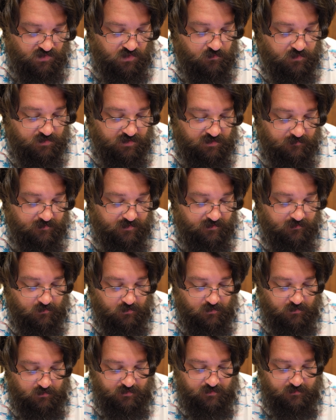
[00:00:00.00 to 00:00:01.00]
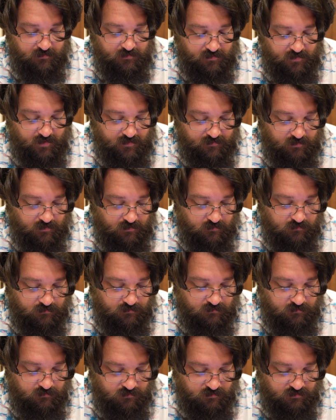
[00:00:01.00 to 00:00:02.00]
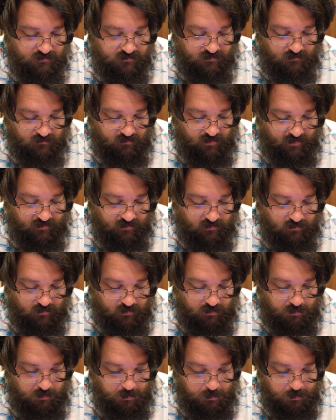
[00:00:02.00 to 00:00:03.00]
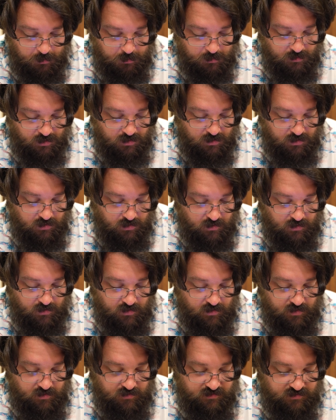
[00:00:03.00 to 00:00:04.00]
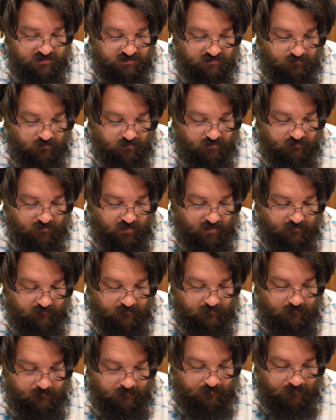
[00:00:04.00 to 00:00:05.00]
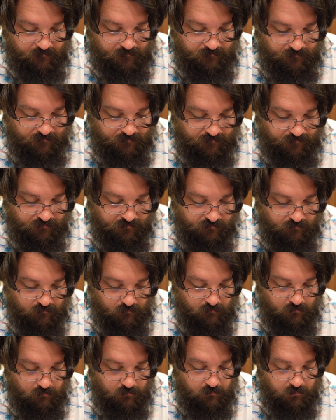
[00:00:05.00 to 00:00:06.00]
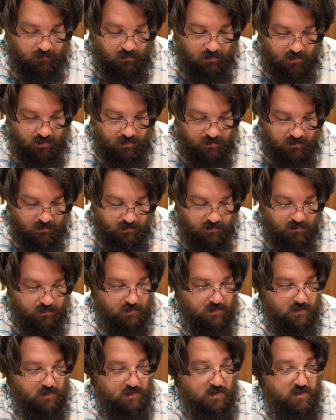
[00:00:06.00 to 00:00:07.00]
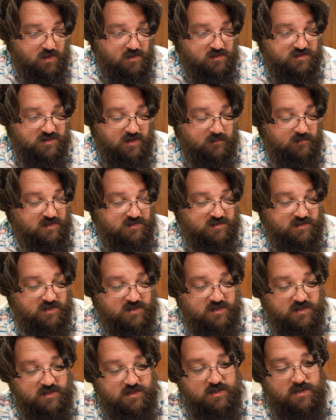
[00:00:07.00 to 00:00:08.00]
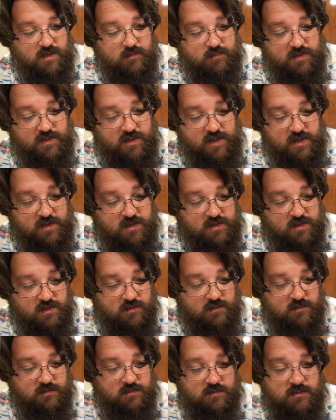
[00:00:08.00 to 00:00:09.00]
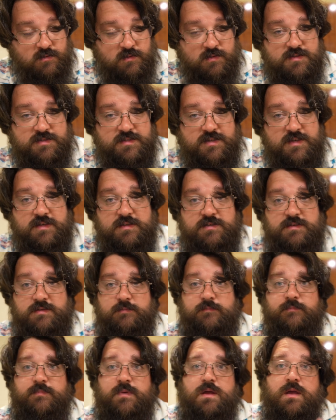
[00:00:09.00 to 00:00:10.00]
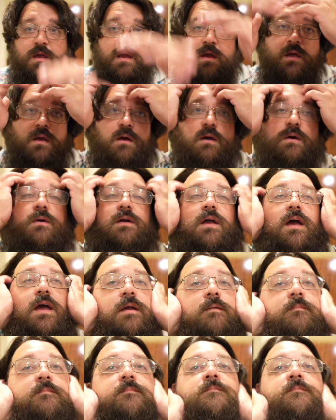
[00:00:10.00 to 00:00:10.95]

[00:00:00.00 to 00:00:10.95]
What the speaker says: We need to be there earlier than that, though. So, like, 6:45. Ugh. So that means I need to get up at, like, 6. Okay.